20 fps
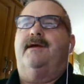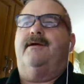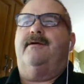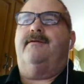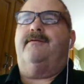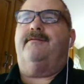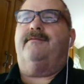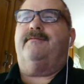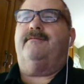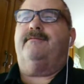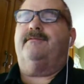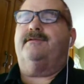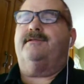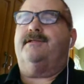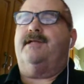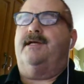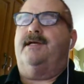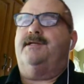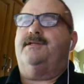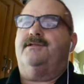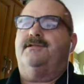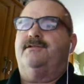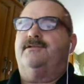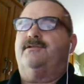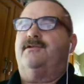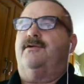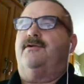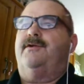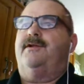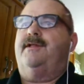our station
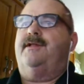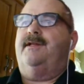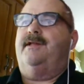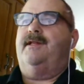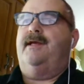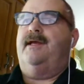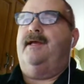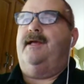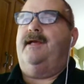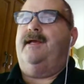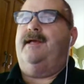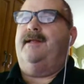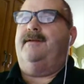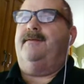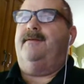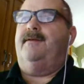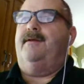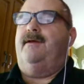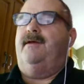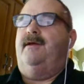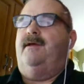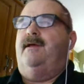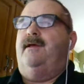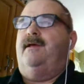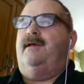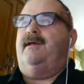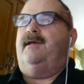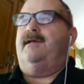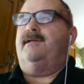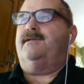started and
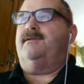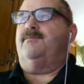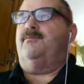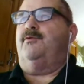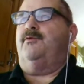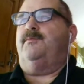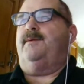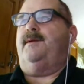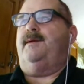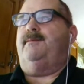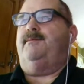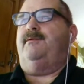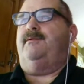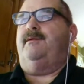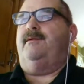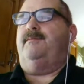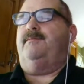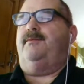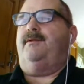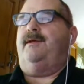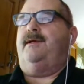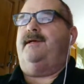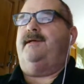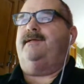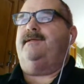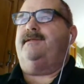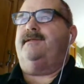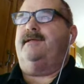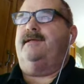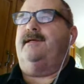get some more people in
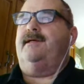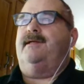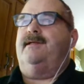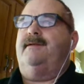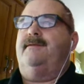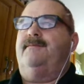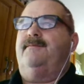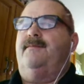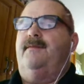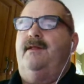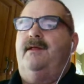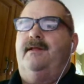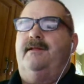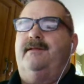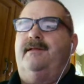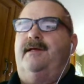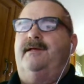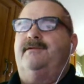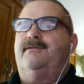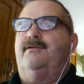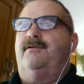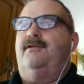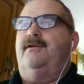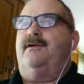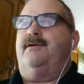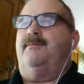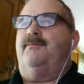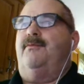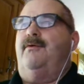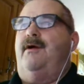place, and things are
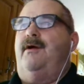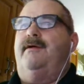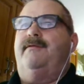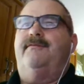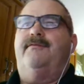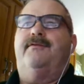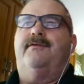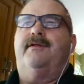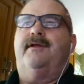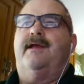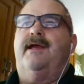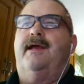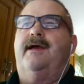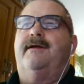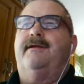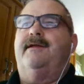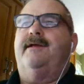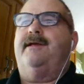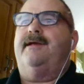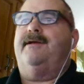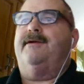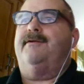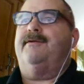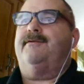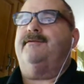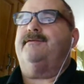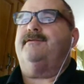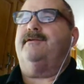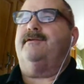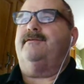looking bright for the county
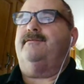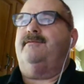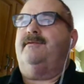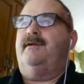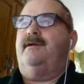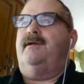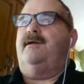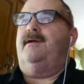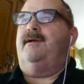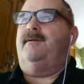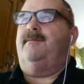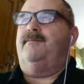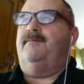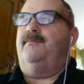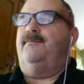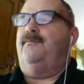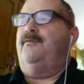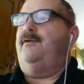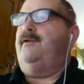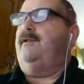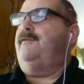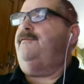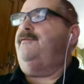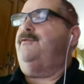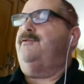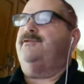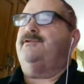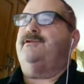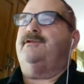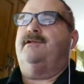here. So I'm really
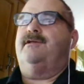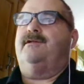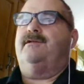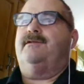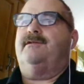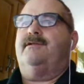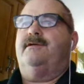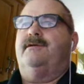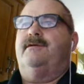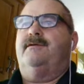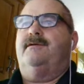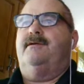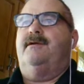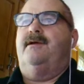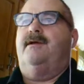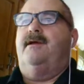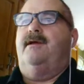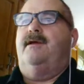fortunate to